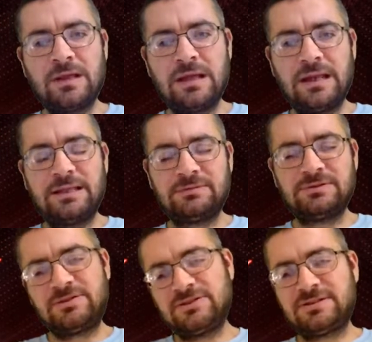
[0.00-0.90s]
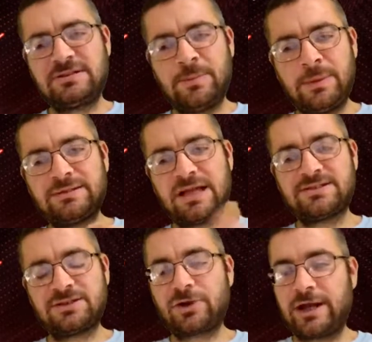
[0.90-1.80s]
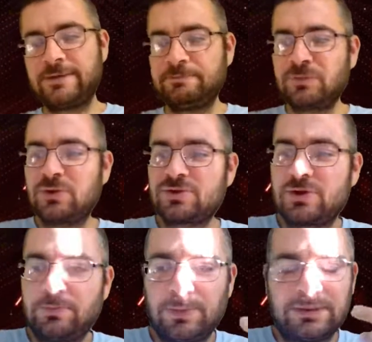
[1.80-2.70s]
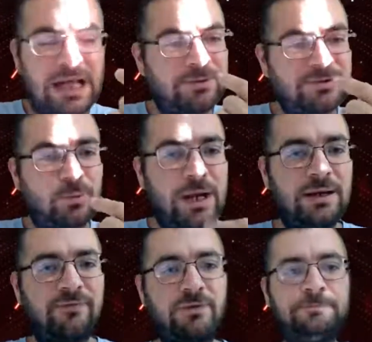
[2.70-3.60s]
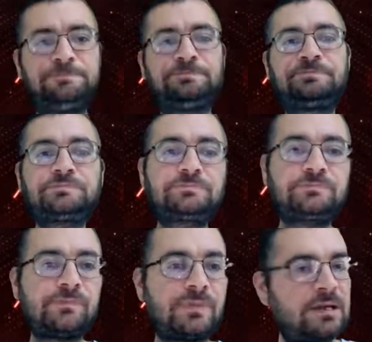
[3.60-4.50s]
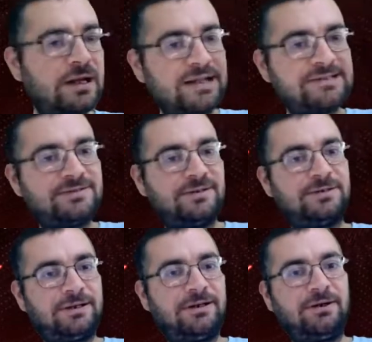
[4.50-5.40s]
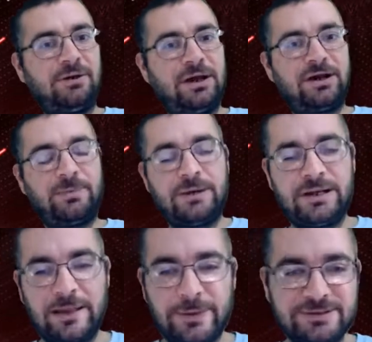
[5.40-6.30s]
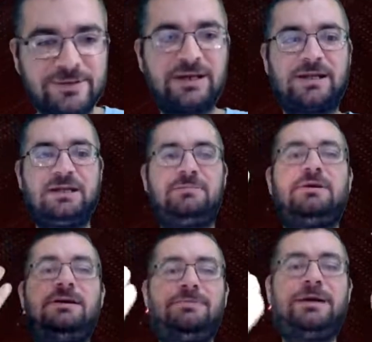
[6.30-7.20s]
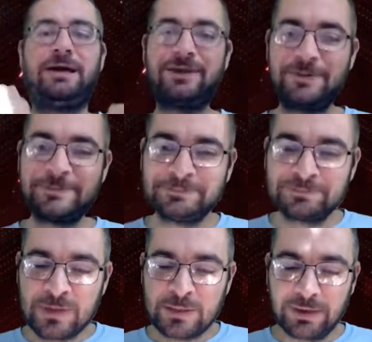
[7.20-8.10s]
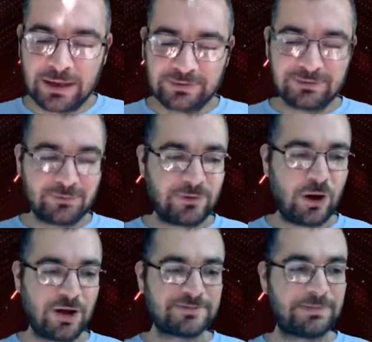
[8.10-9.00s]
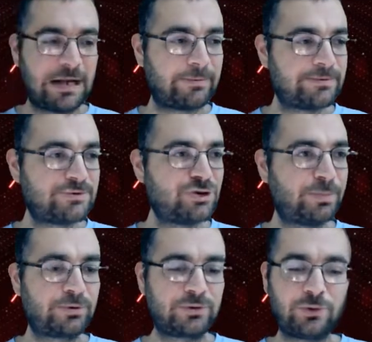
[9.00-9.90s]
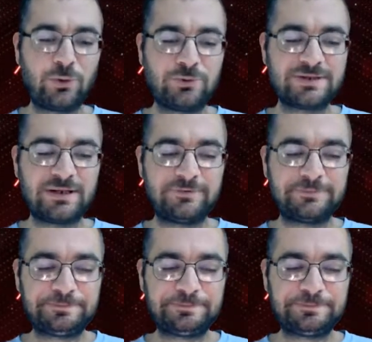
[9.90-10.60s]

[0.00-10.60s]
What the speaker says: And it tasted great. It was great, but that one's way different. I got sun glare coming in at me, so I got to keep my head back. But awesome pepper, super cool stuff.